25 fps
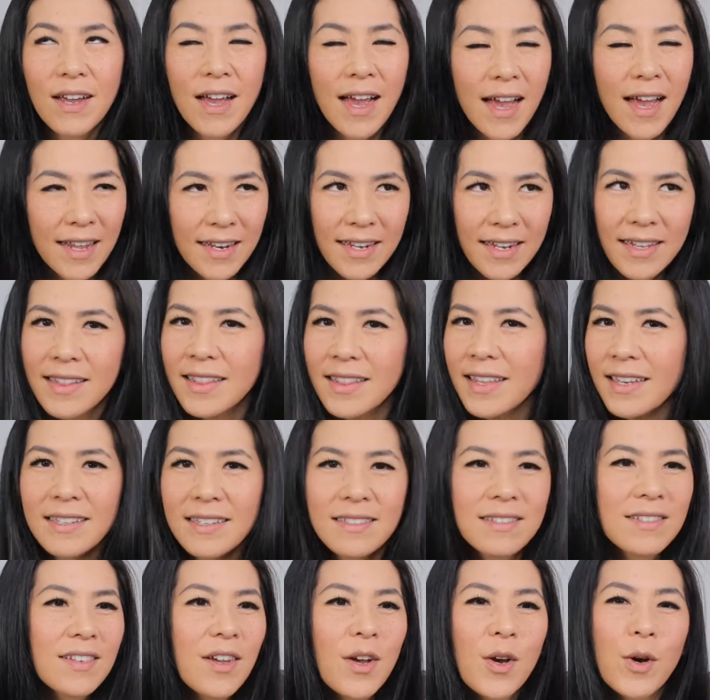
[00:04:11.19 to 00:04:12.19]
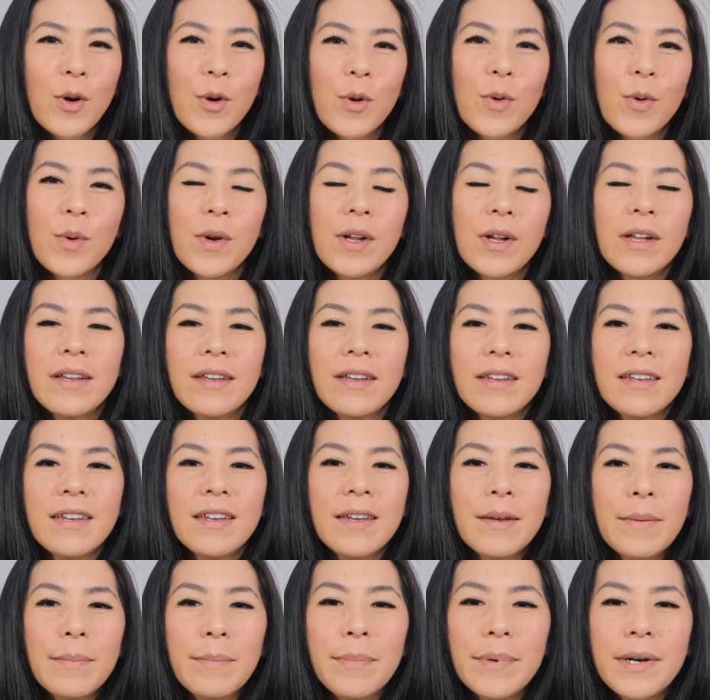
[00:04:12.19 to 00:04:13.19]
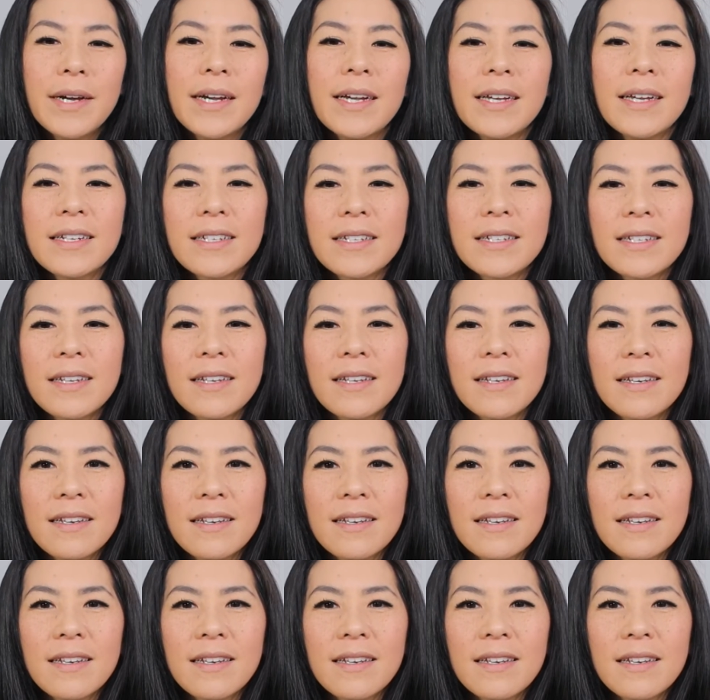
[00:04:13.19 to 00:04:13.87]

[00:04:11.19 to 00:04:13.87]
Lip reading: I didn't think so. But